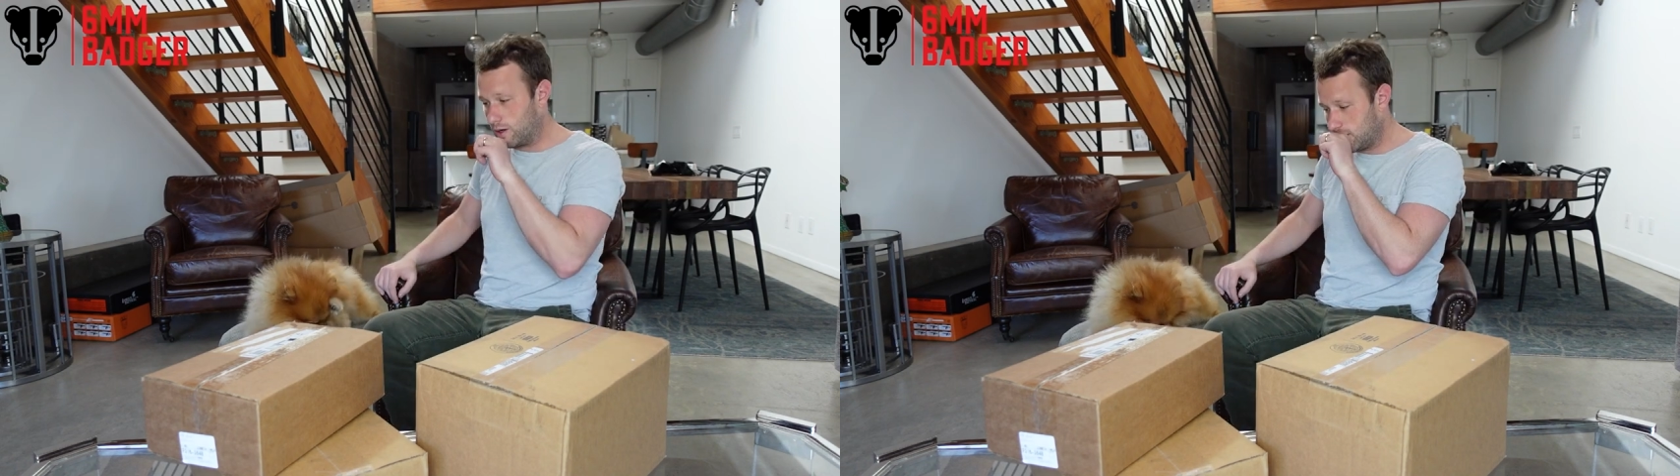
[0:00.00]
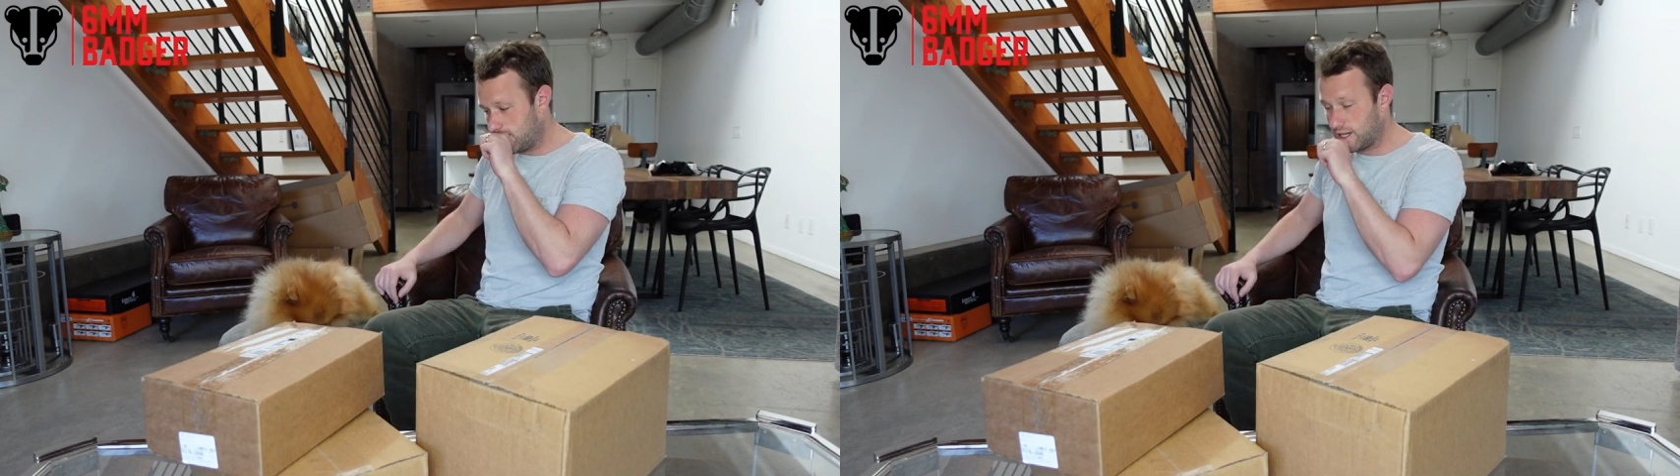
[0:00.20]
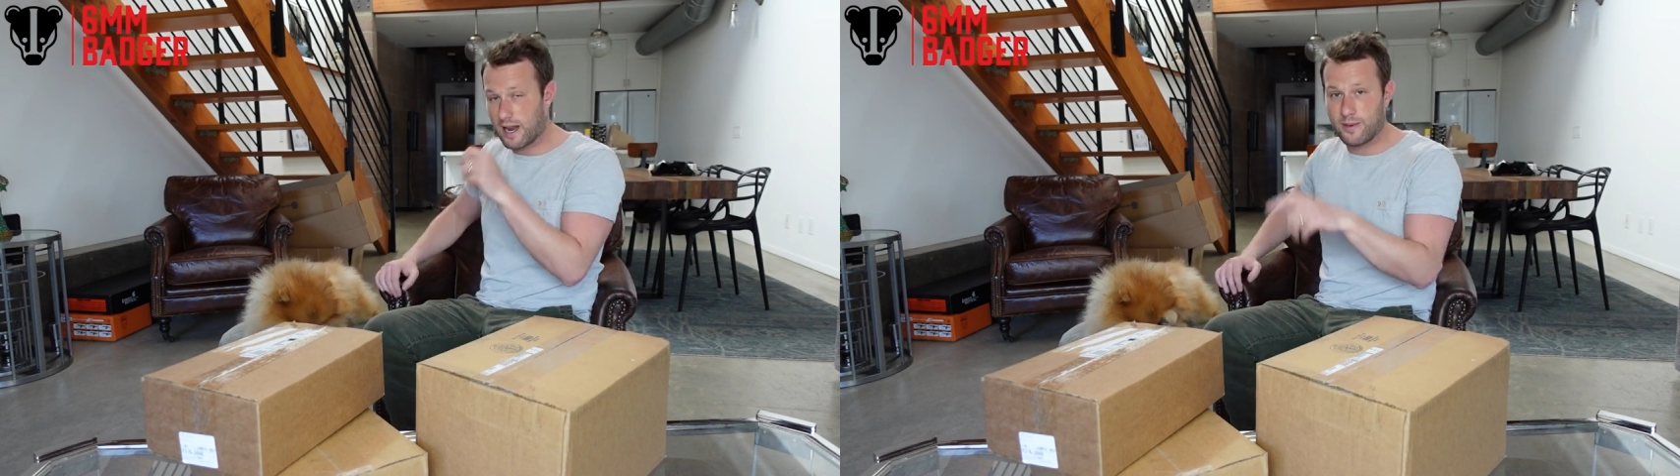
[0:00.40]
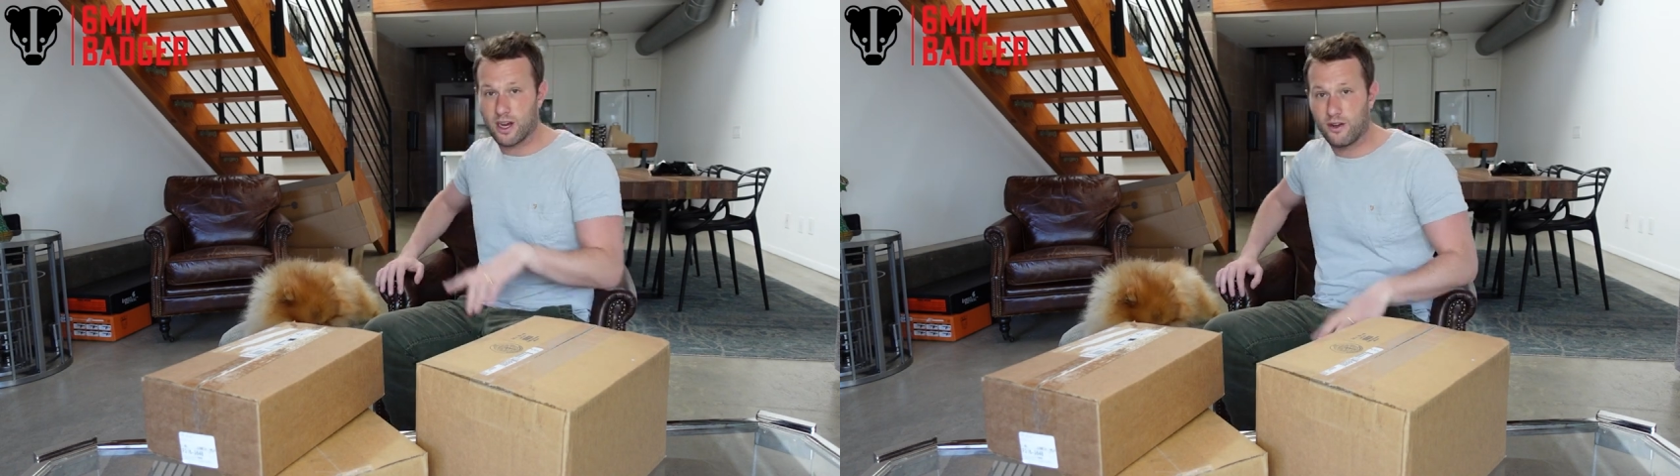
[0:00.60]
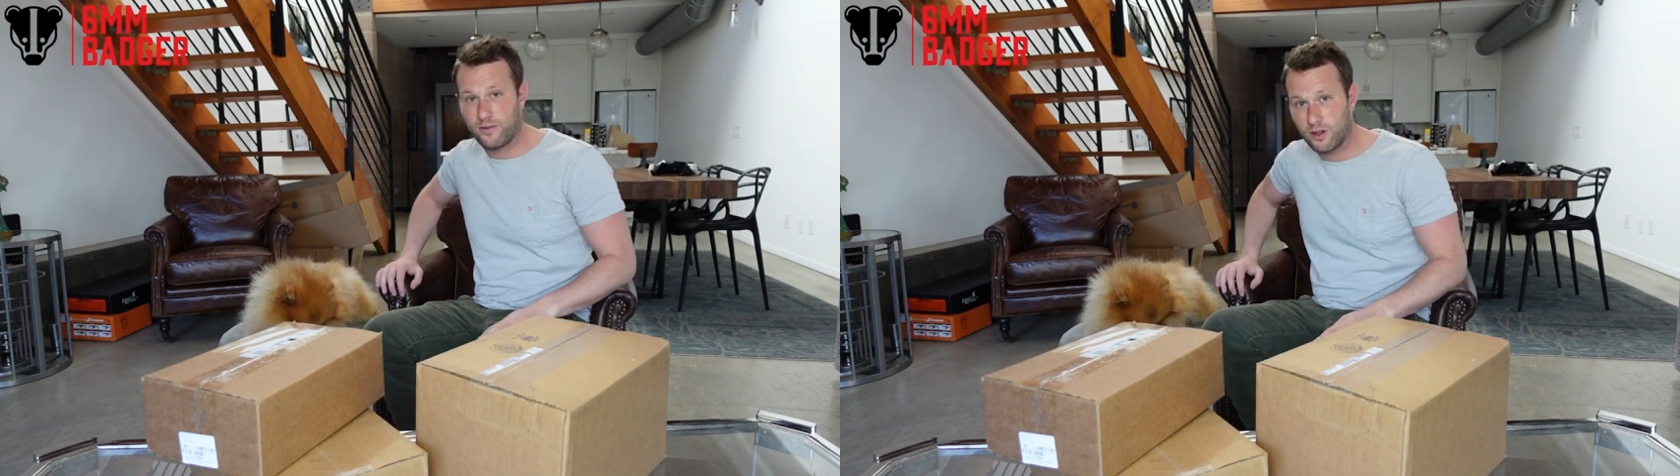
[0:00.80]
and let me
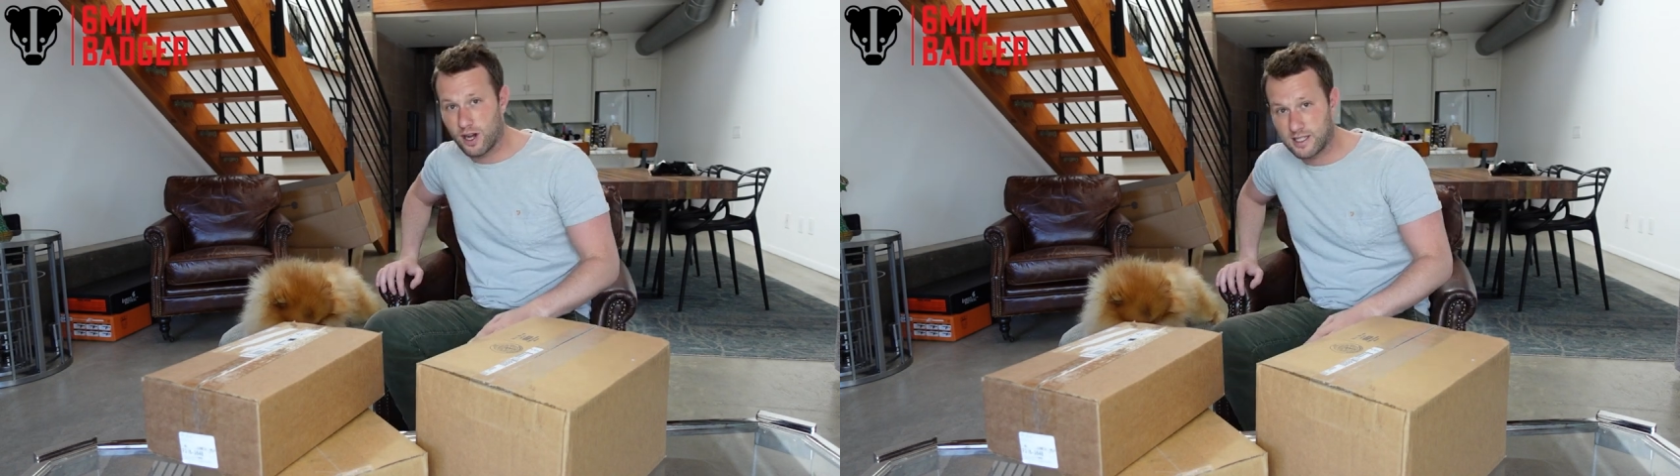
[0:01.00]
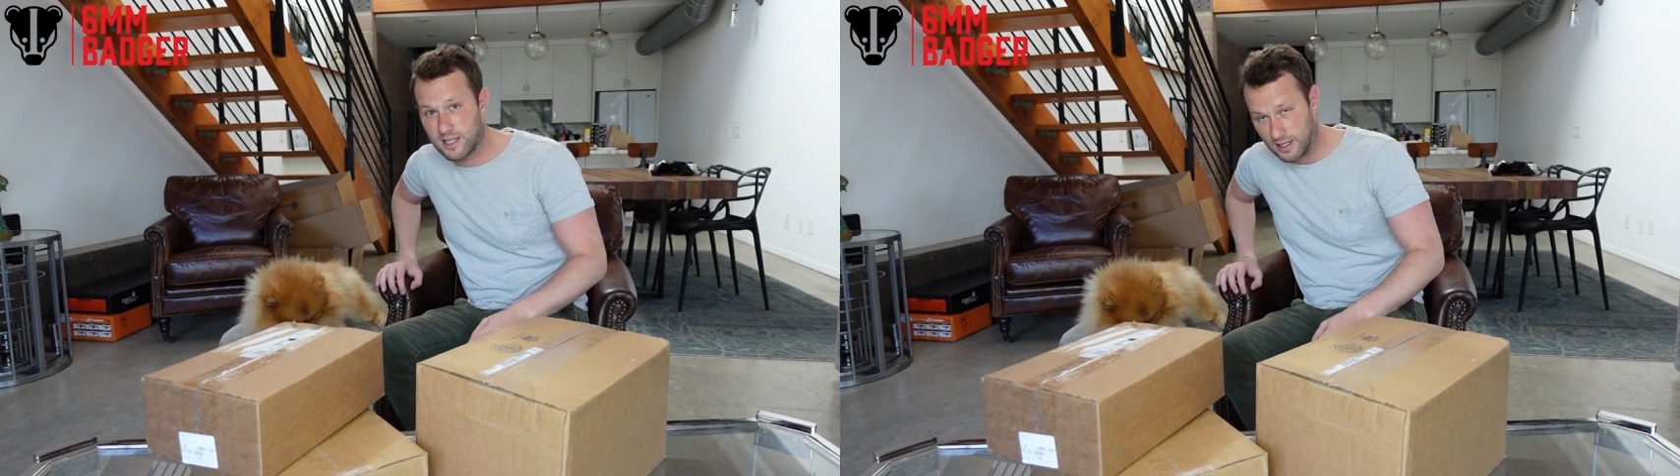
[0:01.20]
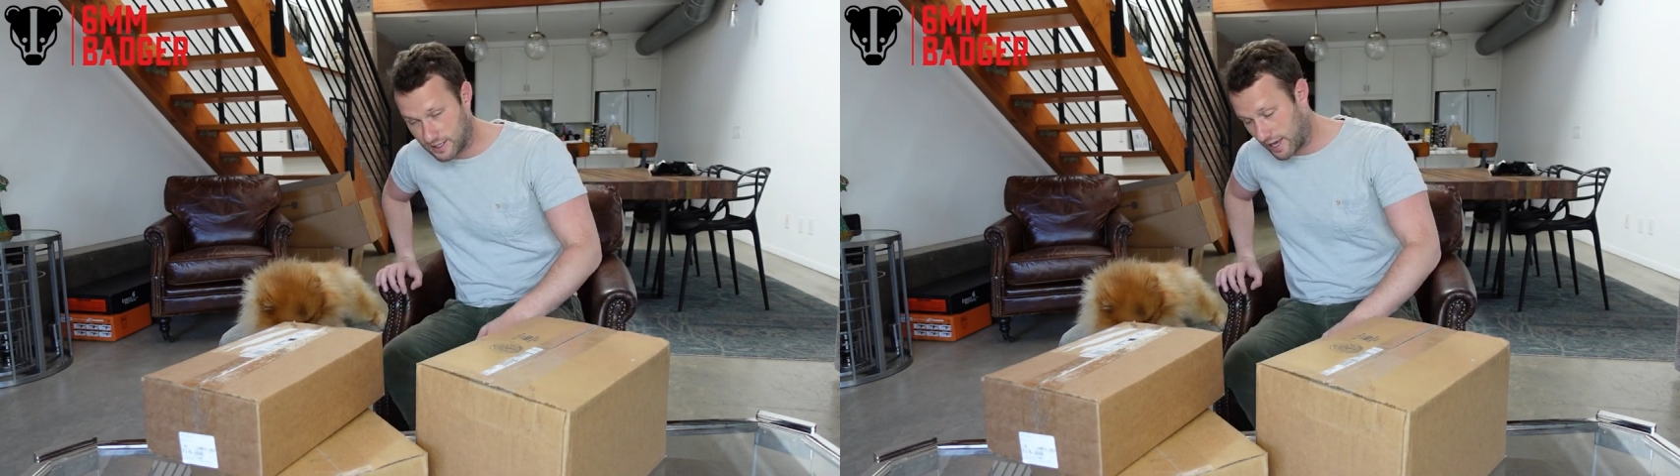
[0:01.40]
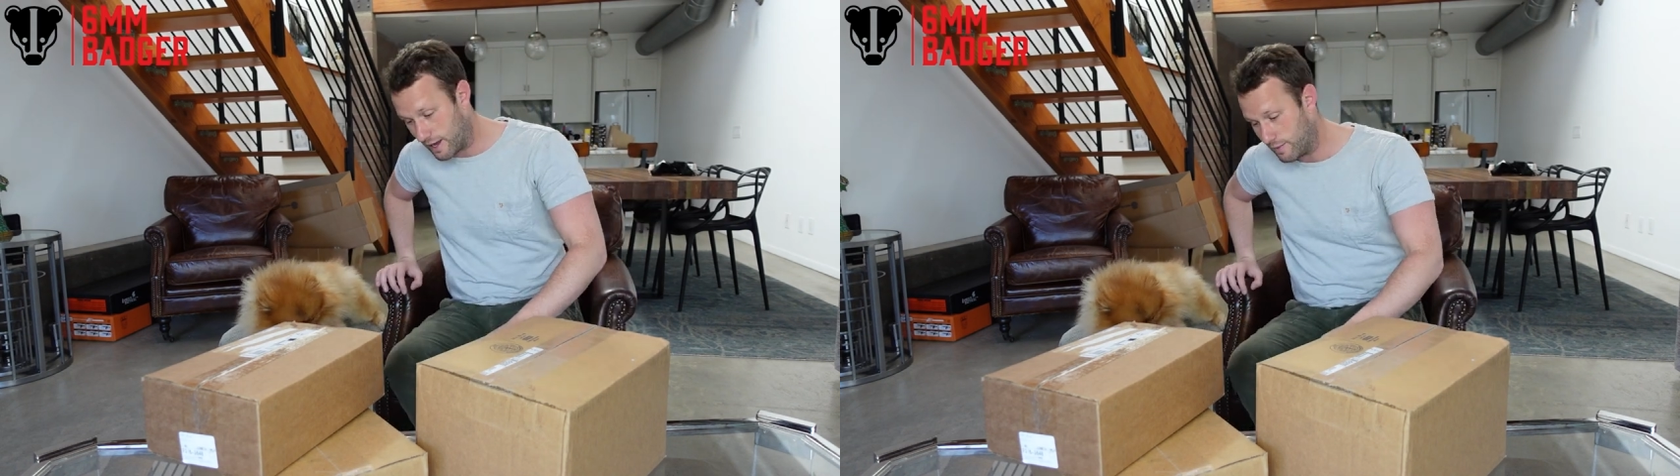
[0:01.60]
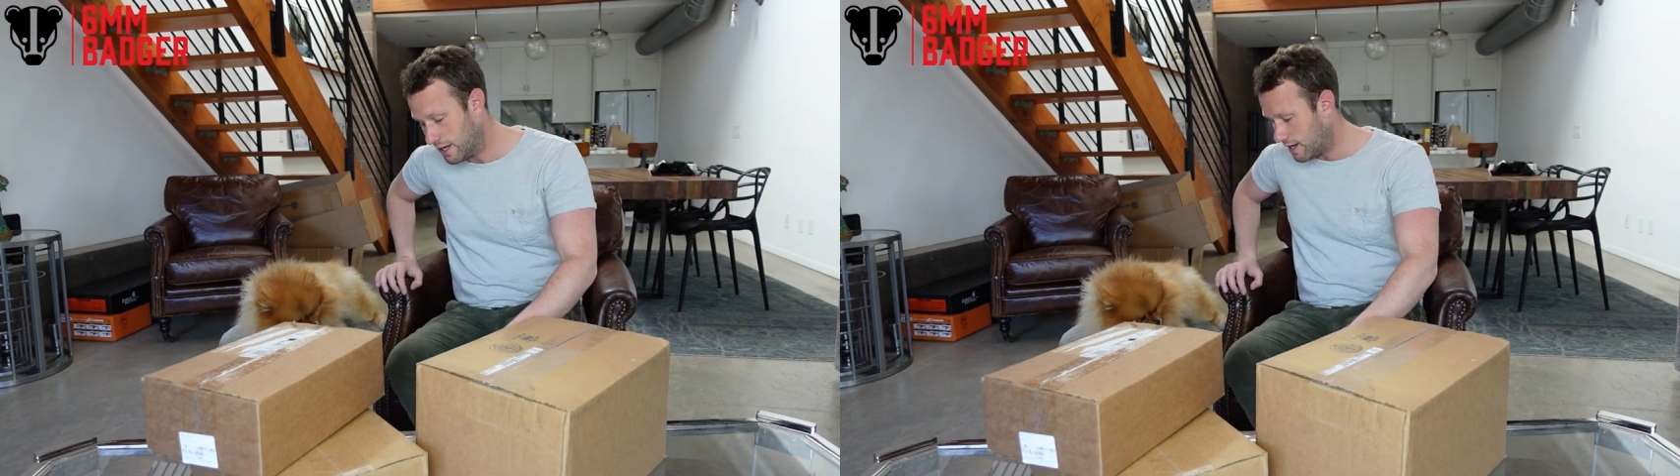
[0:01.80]
know if you guys think the
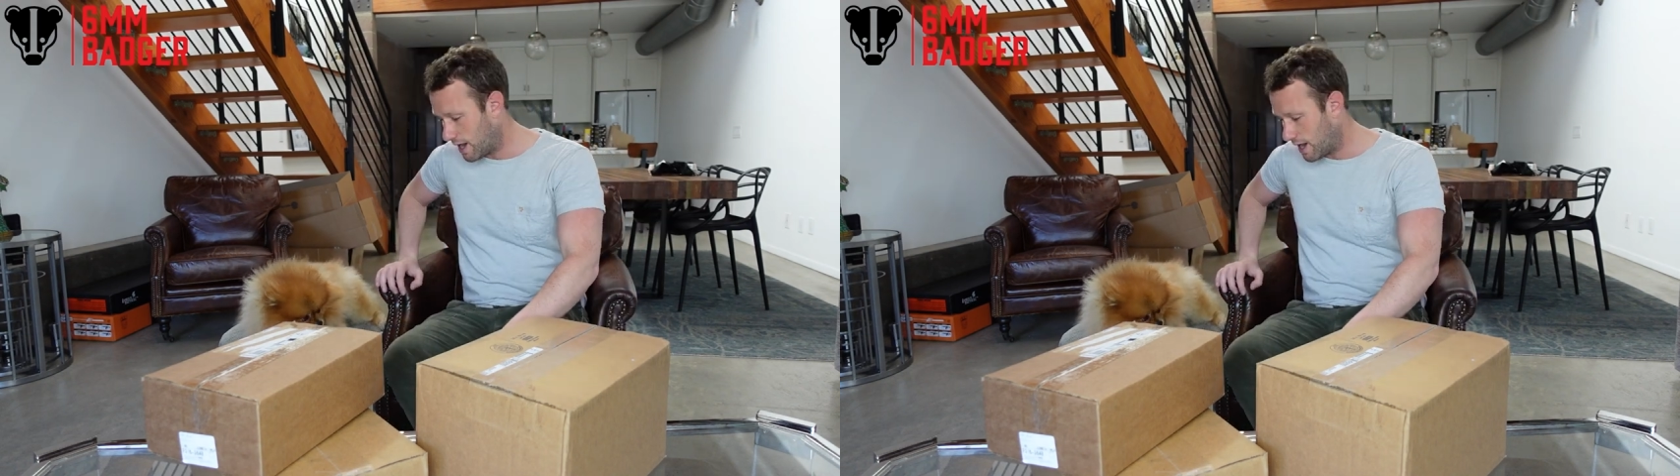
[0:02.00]
same.